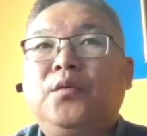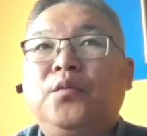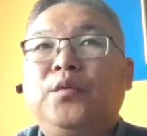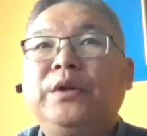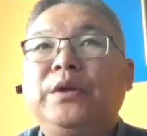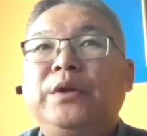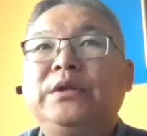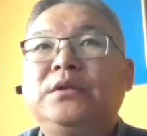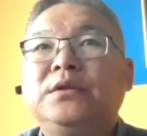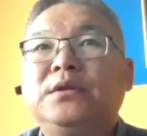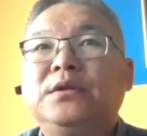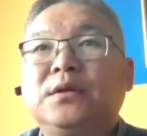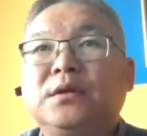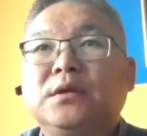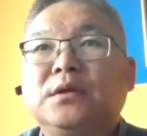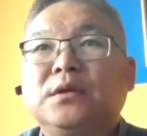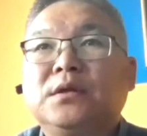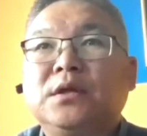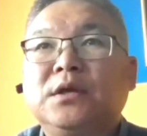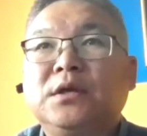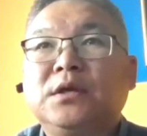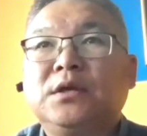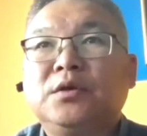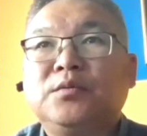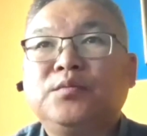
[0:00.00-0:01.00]
with
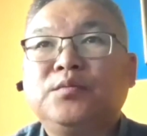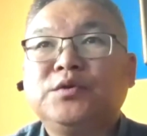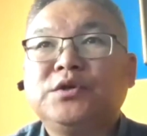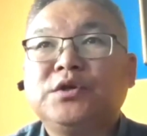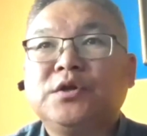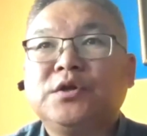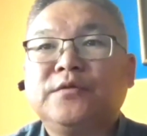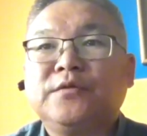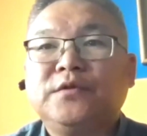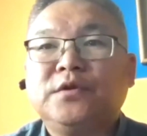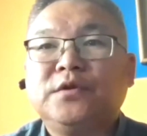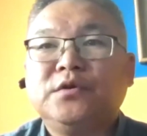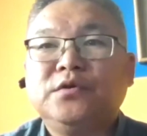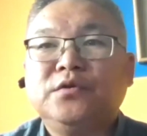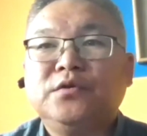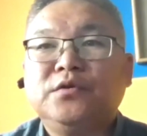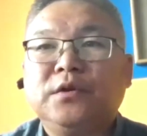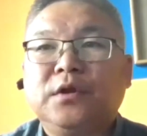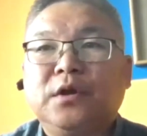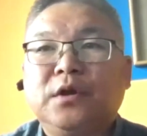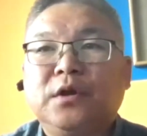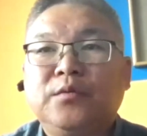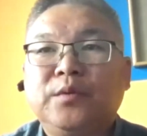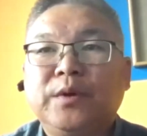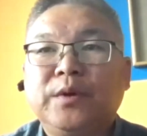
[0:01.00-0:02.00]
the adoption of the new law,